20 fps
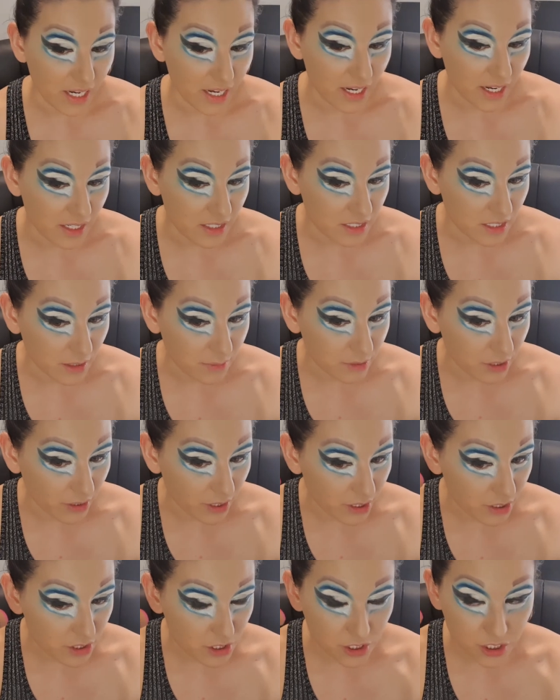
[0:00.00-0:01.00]
And I'm
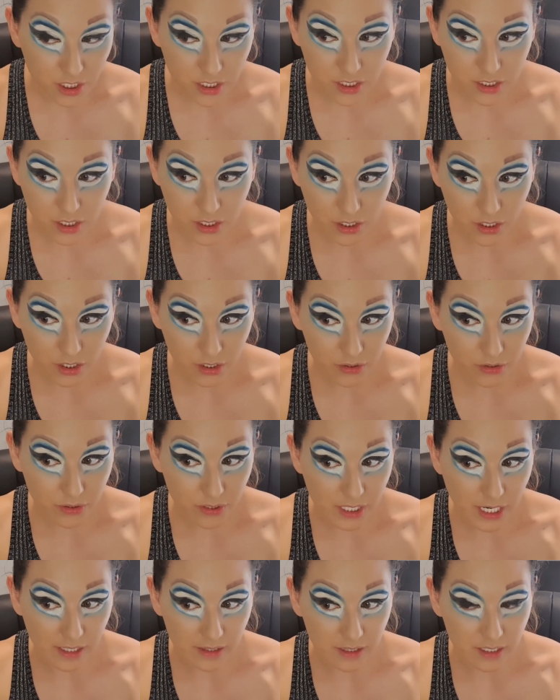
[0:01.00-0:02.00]
going to just
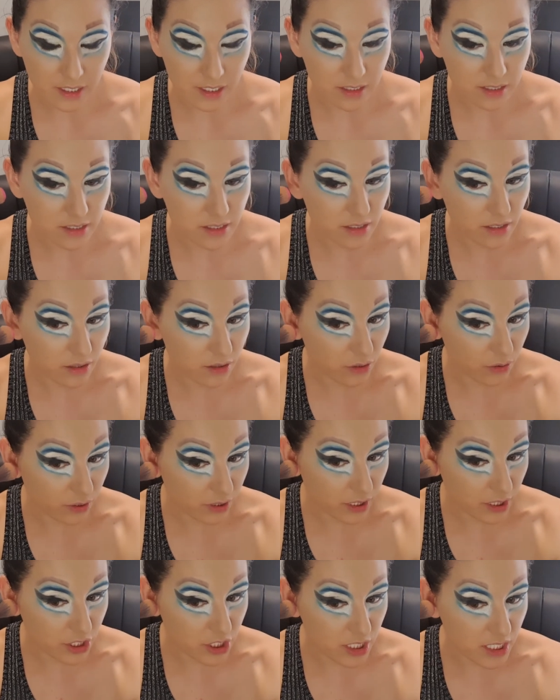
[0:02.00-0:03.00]
create this
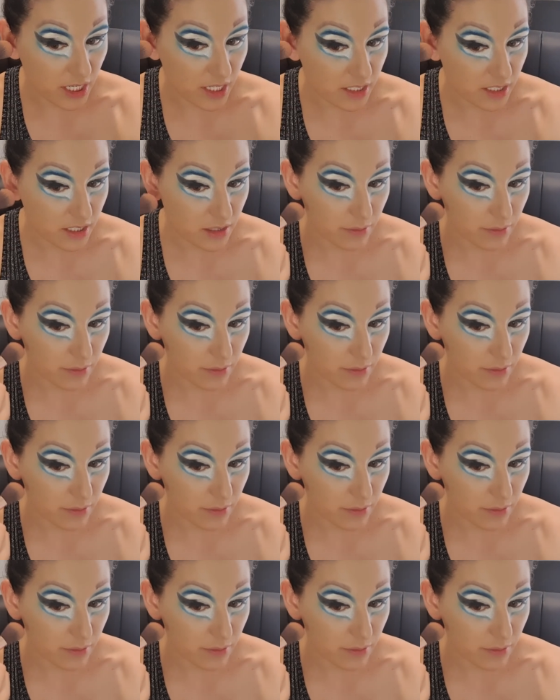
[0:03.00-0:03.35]
look that she does.